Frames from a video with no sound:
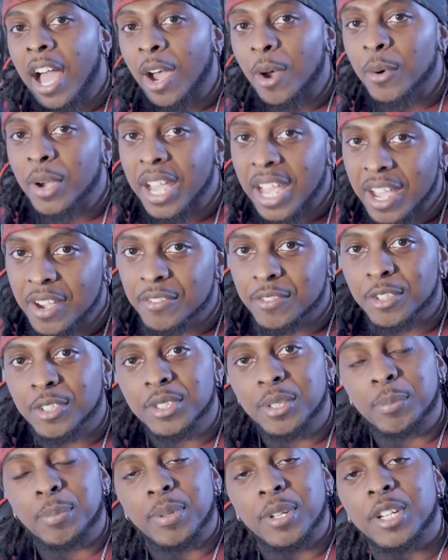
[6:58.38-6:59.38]

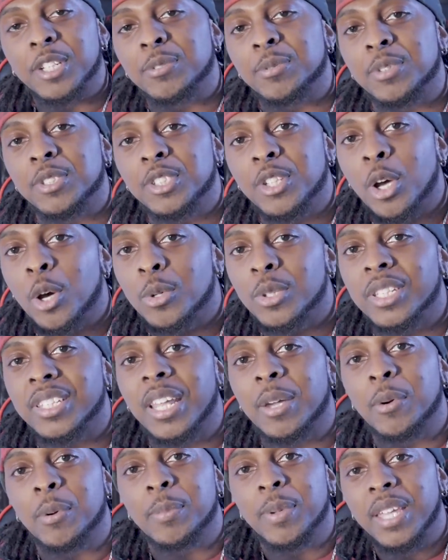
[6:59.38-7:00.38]
However, the players were told that
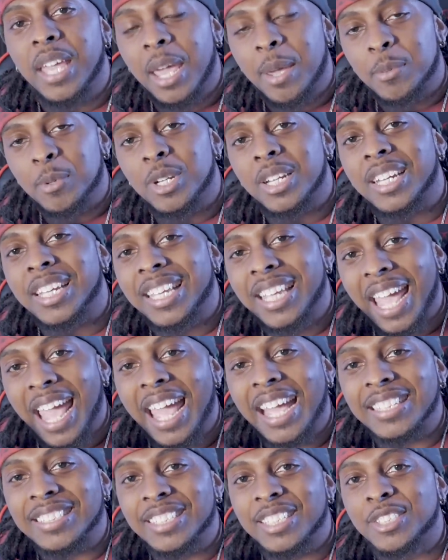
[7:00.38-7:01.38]
they would be able to
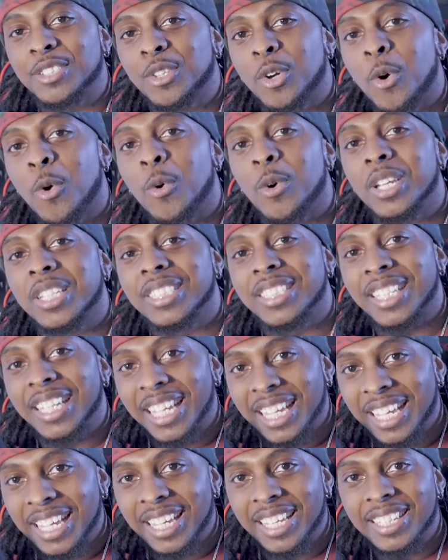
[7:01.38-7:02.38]
cash these coins
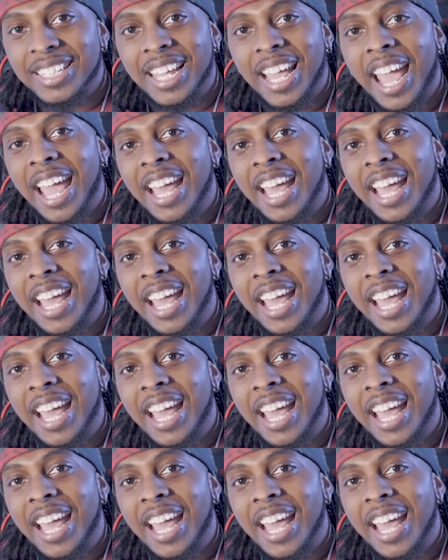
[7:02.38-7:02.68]
in